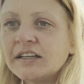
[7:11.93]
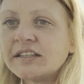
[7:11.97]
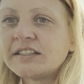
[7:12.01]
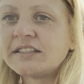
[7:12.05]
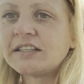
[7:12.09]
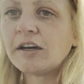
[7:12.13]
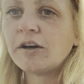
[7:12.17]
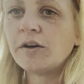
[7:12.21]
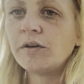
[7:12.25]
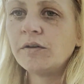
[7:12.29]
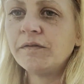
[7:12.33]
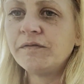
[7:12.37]

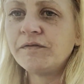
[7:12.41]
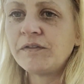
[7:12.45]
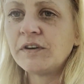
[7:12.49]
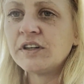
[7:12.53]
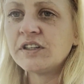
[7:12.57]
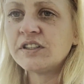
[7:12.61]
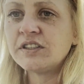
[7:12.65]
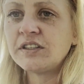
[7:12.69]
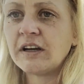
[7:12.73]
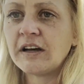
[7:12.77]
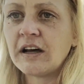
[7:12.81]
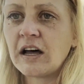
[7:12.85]
So
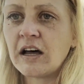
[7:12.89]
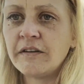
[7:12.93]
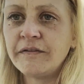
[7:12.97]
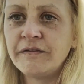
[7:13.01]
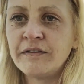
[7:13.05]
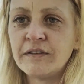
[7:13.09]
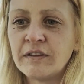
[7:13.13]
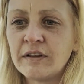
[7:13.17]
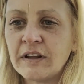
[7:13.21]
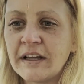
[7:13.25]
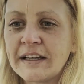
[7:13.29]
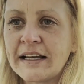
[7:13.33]
first off,
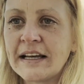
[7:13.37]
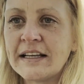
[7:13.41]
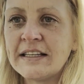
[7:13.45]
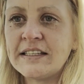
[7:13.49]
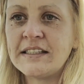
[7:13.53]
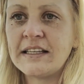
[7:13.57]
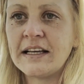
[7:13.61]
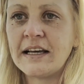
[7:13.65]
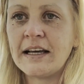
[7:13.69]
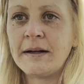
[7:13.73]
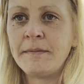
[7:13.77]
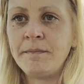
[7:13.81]
like I
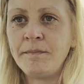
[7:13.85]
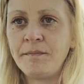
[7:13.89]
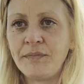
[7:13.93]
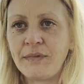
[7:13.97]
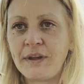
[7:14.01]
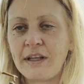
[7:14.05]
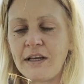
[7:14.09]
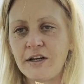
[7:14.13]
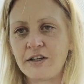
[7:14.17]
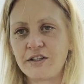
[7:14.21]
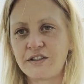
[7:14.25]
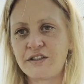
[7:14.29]
said,
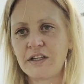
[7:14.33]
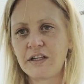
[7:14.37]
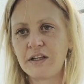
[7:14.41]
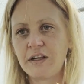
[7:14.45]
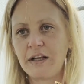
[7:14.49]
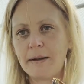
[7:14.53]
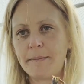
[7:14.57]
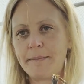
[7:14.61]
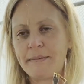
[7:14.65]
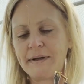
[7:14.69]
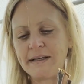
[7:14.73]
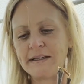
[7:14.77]
here's the
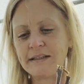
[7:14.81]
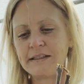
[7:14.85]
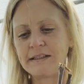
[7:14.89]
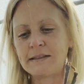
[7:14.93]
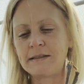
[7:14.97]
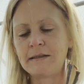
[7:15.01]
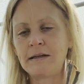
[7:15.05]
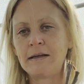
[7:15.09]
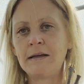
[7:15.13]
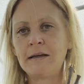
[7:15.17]
clippings.